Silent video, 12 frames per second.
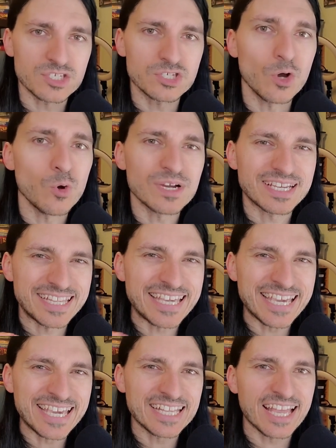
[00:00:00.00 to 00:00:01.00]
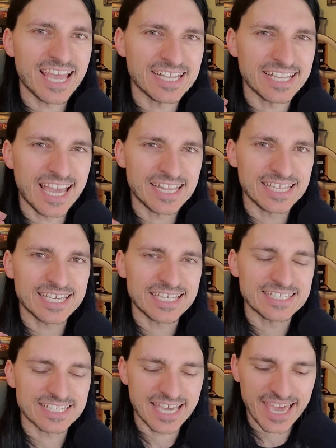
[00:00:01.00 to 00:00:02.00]
so clean and
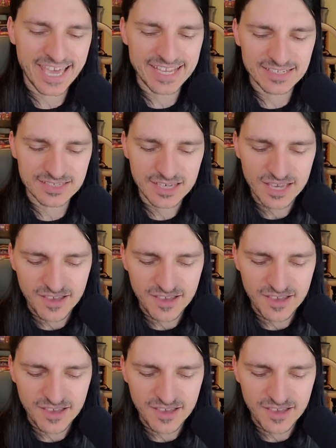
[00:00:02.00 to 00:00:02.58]
elegant and